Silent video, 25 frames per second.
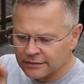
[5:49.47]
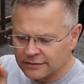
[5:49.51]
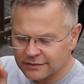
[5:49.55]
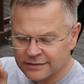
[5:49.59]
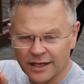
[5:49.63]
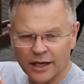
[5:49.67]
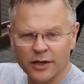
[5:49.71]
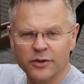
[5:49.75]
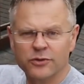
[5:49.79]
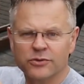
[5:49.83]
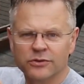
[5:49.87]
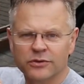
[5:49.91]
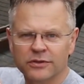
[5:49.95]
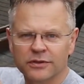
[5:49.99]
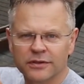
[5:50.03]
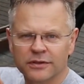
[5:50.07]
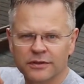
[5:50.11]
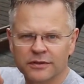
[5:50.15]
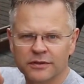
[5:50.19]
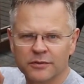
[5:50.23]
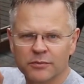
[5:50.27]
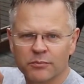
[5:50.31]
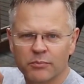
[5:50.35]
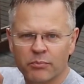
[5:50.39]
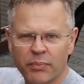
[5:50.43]
Don't
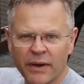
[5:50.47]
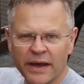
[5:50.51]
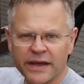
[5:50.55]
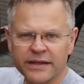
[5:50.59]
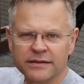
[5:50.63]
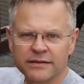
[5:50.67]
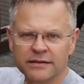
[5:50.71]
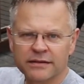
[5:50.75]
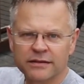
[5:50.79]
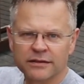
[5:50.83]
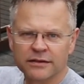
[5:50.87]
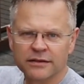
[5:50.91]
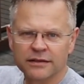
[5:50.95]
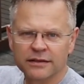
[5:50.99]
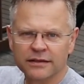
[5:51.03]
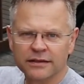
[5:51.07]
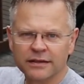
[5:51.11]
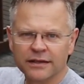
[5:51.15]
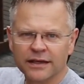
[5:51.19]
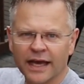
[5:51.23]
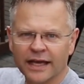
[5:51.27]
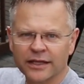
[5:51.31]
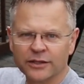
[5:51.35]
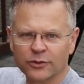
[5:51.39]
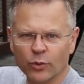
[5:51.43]
paint
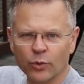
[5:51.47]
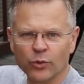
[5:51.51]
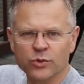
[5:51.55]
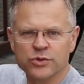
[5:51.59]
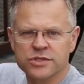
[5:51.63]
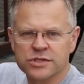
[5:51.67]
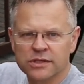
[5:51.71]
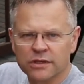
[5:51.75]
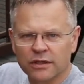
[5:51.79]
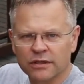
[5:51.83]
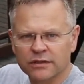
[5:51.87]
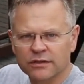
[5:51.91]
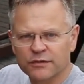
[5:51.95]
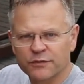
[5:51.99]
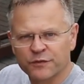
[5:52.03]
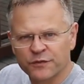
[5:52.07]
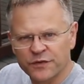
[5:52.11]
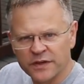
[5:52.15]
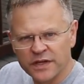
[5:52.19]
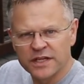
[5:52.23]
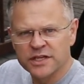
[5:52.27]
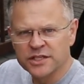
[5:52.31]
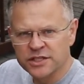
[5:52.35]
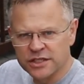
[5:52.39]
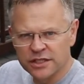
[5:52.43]
and or start
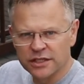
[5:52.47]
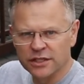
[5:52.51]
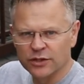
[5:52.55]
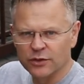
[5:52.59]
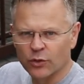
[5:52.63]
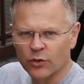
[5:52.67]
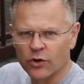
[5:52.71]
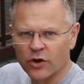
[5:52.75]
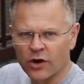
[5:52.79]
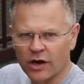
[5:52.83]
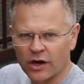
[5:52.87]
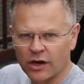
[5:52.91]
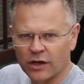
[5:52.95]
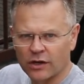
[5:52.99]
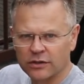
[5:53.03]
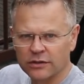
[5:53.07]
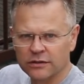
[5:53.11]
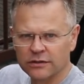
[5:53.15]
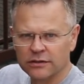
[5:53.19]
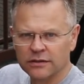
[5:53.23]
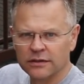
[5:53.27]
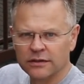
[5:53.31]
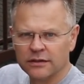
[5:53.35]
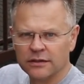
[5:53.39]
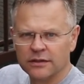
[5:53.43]
finishing your car
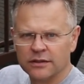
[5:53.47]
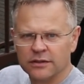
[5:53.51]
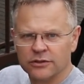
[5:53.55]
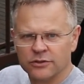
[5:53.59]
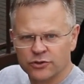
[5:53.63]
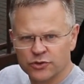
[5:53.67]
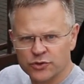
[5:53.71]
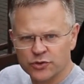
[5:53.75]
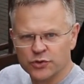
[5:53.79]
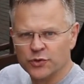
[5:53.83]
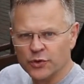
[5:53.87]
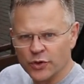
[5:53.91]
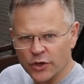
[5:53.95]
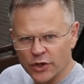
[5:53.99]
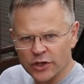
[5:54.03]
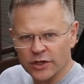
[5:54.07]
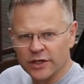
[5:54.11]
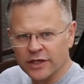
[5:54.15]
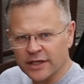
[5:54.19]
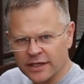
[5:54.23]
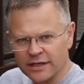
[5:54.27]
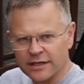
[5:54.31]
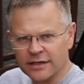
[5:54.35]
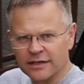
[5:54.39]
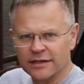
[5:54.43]
too
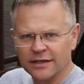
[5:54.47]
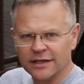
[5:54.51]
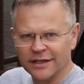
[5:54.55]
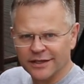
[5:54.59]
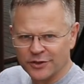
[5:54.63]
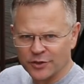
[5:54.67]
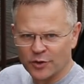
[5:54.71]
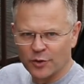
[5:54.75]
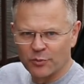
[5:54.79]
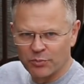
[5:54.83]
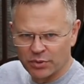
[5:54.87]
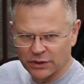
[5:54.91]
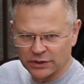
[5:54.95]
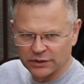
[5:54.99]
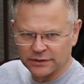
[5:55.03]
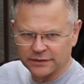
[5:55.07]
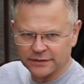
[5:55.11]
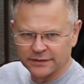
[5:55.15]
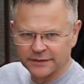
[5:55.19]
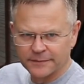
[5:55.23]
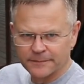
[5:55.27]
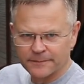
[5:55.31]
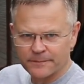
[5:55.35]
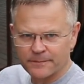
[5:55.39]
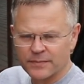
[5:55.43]
early in your
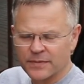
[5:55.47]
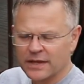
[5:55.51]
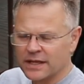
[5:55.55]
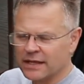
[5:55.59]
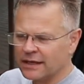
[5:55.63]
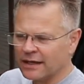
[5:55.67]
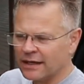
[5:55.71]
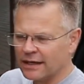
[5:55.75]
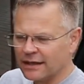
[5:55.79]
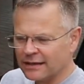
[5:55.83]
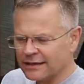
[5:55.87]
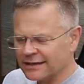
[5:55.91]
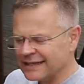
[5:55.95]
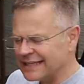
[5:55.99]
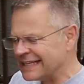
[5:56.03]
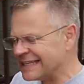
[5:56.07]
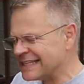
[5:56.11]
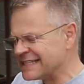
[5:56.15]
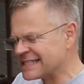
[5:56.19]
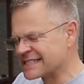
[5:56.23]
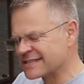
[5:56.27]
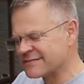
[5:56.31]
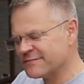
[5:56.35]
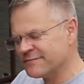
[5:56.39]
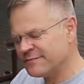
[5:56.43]
build. It
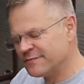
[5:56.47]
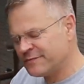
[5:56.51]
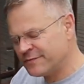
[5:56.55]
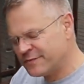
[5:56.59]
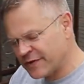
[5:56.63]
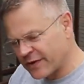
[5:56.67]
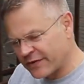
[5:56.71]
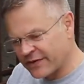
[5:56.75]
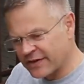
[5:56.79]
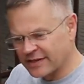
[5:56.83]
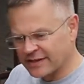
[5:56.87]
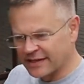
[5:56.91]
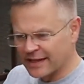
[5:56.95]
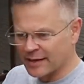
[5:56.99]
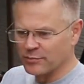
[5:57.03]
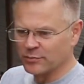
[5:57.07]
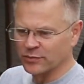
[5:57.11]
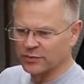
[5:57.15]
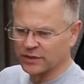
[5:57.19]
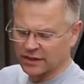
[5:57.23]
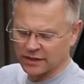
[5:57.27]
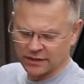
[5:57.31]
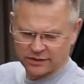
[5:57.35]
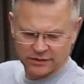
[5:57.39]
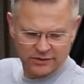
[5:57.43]
is very
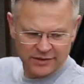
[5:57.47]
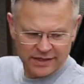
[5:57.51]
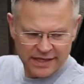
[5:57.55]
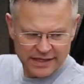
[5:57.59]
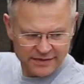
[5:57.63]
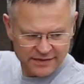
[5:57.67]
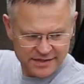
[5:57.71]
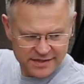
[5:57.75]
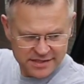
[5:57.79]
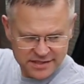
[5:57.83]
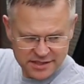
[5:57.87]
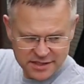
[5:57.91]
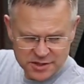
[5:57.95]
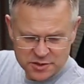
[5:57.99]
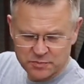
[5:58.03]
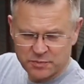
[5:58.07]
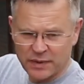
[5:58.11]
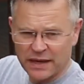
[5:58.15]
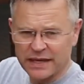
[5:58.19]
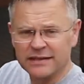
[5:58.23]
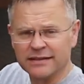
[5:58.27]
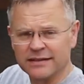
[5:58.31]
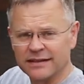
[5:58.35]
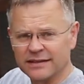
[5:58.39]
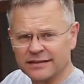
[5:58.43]
tempting to get these things
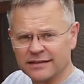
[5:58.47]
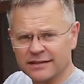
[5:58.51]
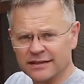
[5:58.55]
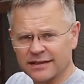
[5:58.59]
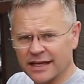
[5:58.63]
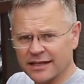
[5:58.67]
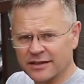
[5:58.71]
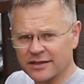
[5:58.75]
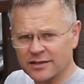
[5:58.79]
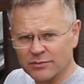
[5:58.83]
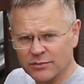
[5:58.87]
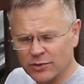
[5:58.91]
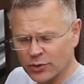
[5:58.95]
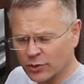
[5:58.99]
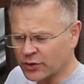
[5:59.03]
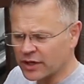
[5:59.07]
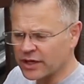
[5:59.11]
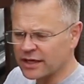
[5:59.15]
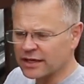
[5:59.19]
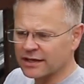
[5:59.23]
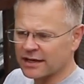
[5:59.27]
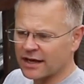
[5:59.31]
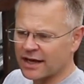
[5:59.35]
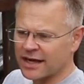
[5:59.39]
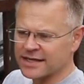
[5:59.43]
painted and get them
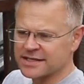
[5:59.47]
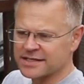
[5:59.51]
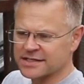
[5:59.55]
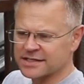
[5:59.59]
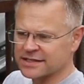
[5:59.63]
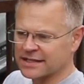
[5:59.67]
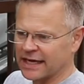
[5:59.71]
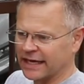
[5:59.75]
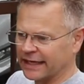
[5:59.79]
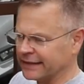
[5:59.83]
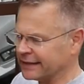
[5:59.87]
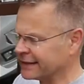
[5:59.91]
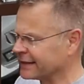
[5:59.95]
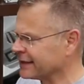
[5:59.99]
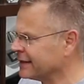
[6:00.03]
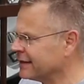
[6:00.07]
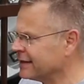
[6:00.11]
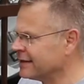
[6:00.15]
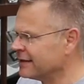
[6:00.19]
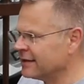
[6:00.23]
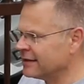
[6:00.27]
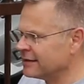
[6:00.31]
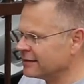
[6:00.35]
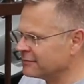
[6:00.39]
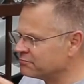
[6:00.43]
looking nice and
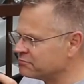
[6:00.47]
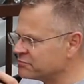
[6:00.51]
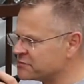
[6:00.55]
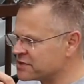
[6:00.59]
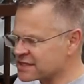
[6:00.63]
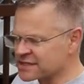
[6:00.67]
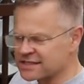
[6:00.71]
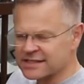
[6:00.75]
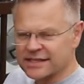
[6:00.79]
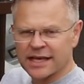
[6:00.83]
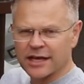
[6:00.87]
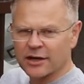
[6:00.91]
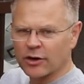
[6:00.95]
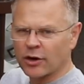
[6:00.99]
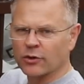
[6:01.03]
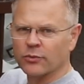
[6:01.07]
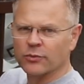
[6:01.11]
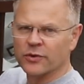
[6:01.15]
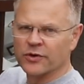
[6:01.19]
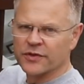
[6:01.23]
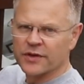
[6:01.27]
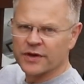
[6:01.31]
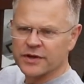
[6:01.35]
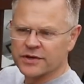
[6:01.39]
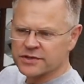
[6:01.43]
just get on
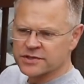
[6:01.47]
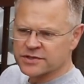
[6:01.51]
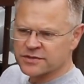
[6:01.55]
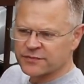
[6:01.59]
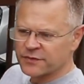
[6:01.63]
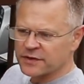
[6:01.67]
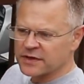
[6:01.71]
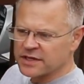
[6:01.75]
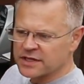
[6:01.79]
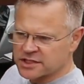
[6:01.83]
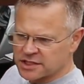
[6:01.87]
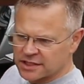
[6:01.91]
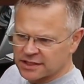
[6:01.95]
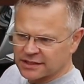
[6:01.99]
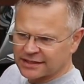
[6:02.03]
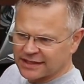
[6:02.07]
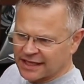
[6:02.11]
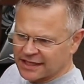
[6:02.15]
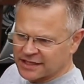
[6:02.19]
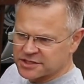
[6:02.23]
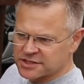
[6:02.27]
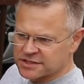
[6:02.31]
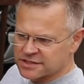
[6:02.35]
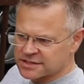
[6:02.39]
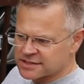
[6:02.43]
with those finishing
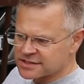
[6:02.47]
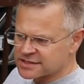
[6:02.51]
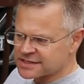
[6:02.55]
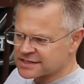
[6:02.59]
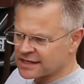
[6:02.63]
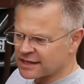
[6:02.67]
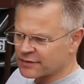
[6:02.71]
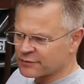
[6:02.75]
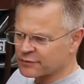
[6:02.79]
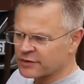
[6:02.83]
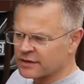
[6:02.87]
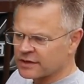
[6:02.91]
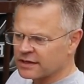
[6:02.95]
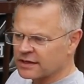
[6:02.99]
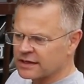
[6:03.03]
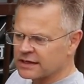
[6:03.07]
touches and stuff.